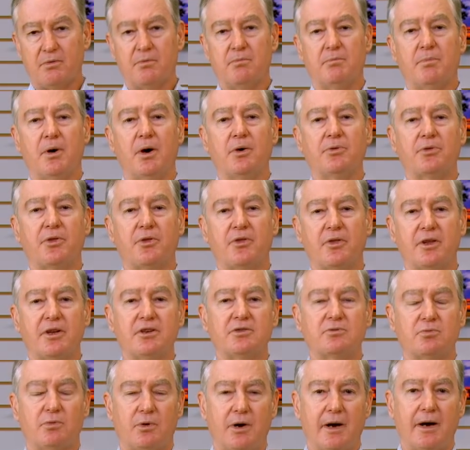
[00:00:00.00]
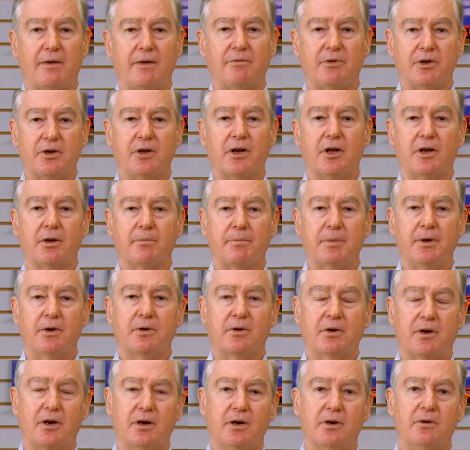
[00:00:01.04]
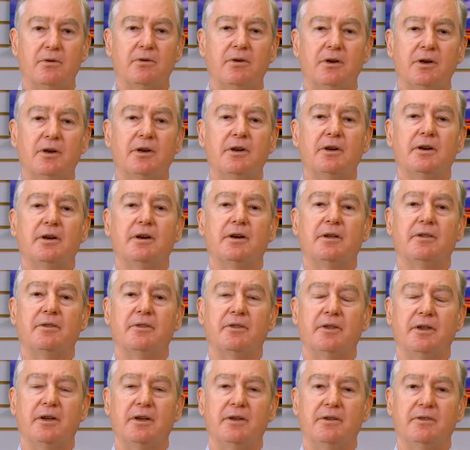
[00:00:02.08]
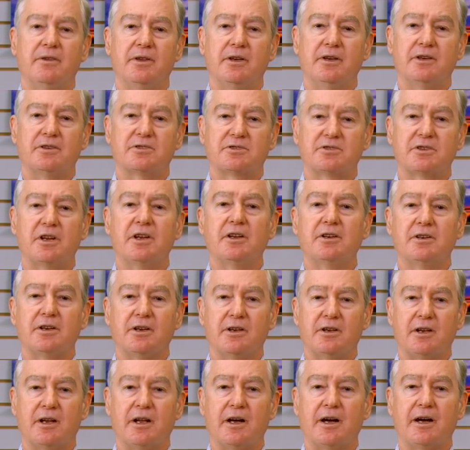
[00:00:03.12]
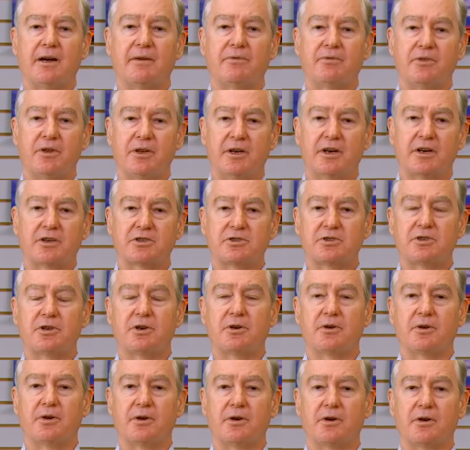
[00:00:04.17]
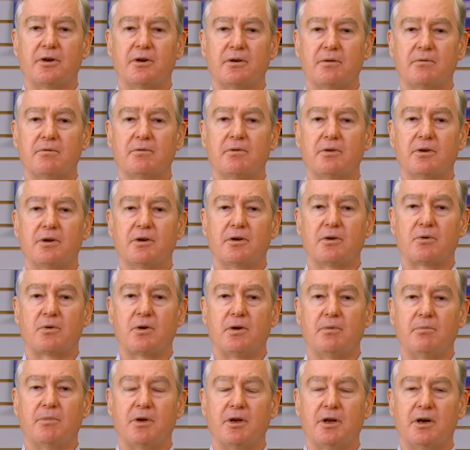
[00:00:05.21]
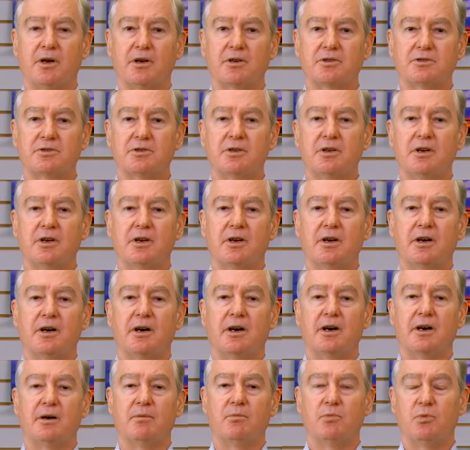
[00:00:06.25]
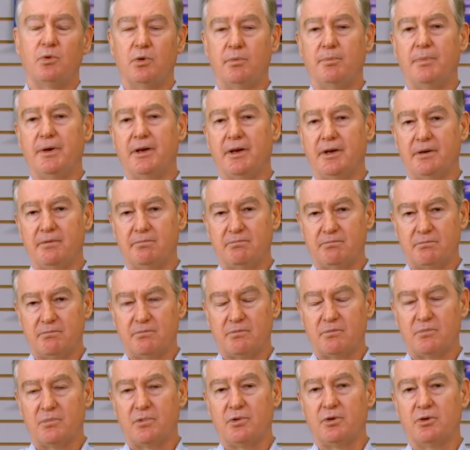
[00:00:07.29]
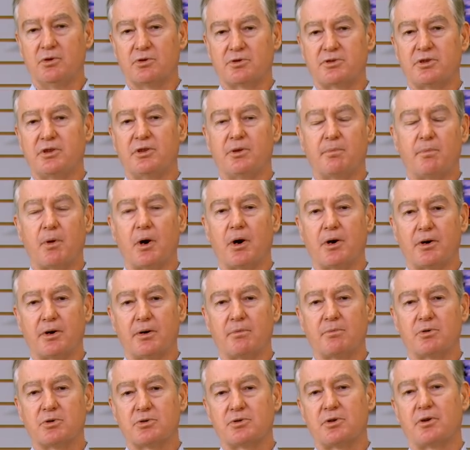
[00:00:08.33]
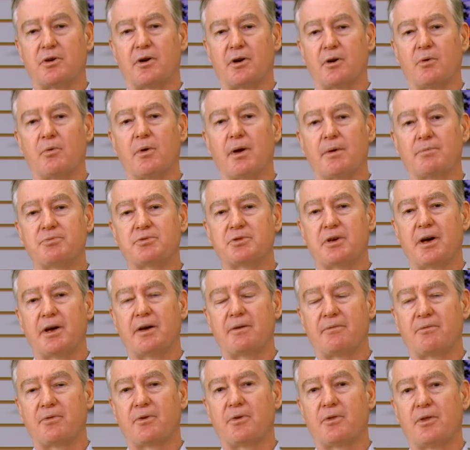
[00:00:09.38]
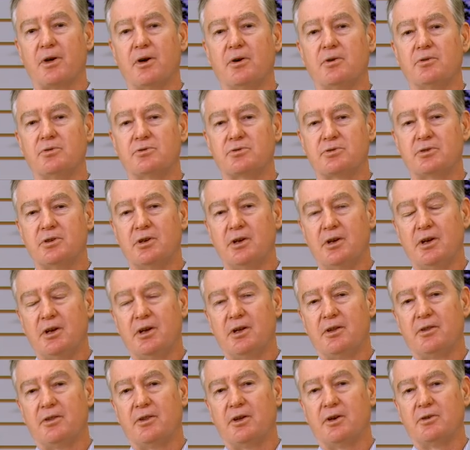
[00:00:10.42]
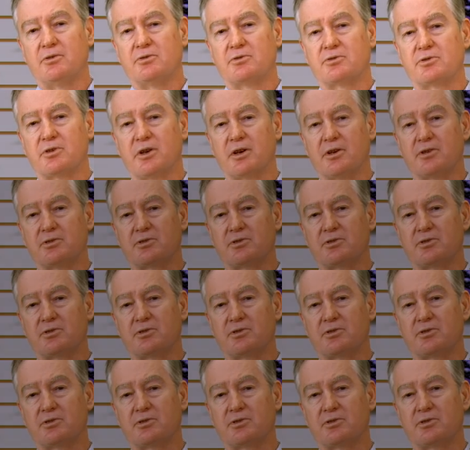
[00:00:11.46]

both of these will have a yellow peel coat, the, the extended life, the exterior uh, ChromaLuxe, um, will be, you'll see the part numbers on our website for those, those uh,